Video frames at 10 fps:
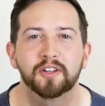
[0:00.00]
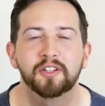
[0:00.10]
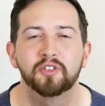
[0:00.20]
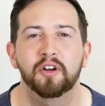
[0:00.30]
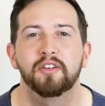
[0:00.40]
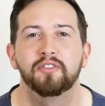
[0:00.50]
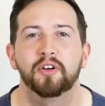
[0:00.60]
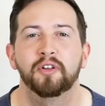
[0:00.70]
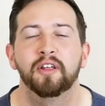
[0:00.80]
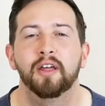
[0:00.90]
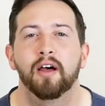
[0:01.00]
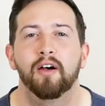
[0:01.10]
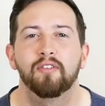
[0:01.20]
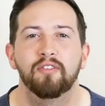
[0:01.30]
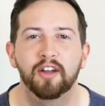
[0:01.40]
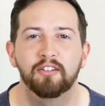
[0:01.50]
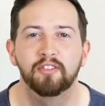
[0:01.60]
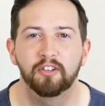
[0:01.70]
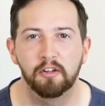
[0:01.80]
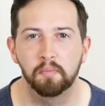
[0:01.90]
I drive on are very,
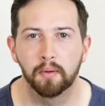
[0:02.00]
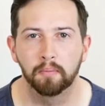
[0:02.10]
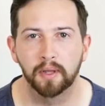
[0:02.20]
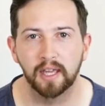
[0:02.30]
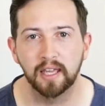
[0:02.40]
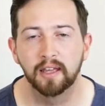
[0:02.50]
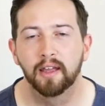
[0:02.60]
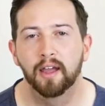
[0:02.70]
very bumpy.